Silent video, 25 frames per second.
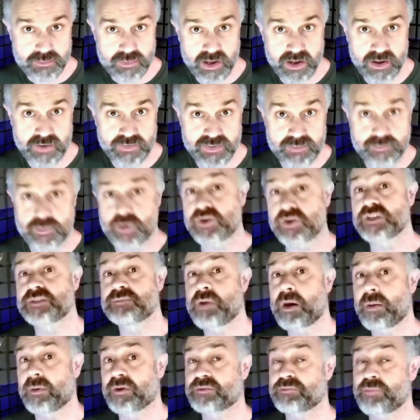Uh, the book is
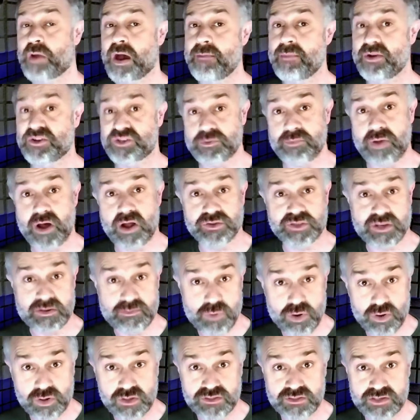published by Metropolitan
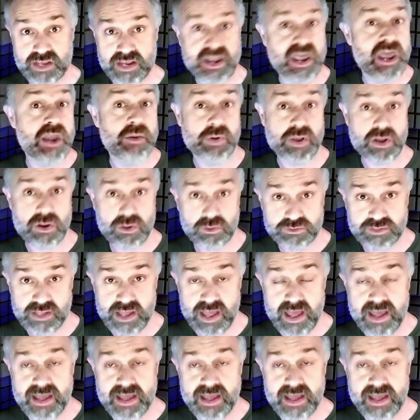Books and Henry Holt,